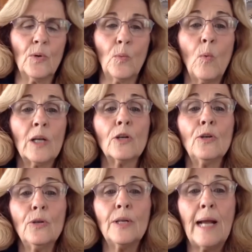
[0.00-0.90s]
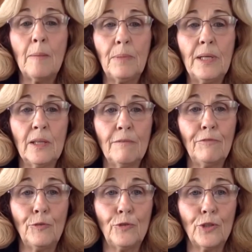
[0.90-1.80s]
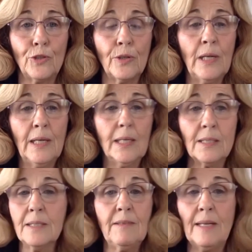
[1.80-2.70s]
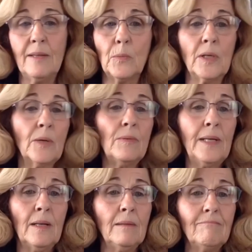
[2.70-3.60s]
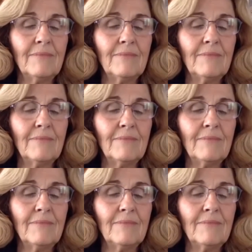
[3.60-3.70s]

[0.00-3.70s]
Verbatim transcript: or what could happen in the future because neither one are real